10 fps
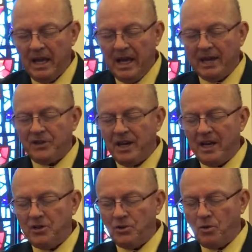As the
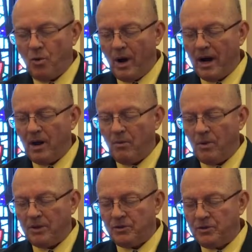angel choir
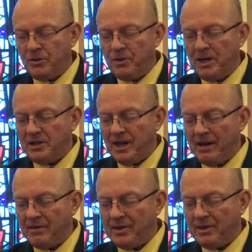withdrew into
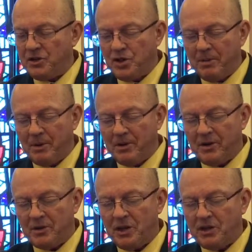heaven, the sheep
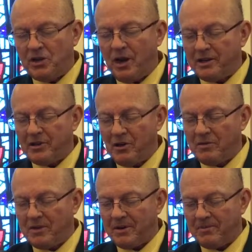herders talked it
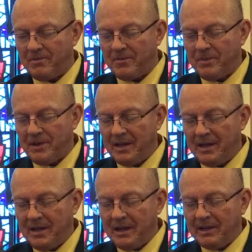over.
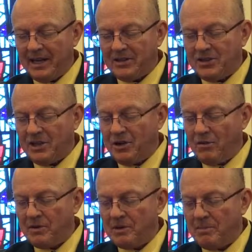"Let's get
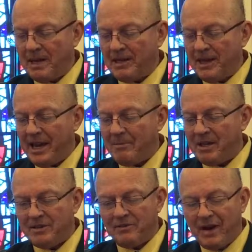over to Bethlehem
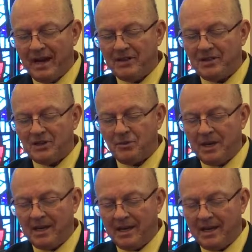as fast as we
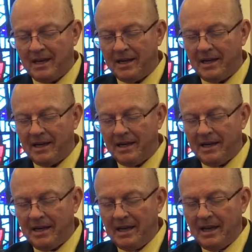can
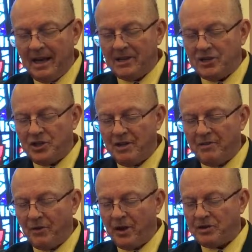and see
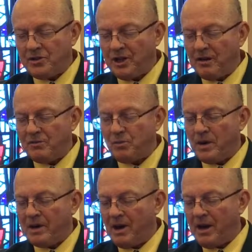for ourselves
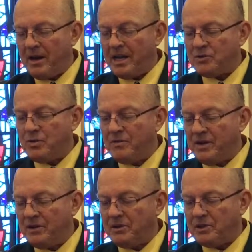what God has
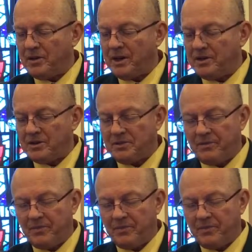revealed to us."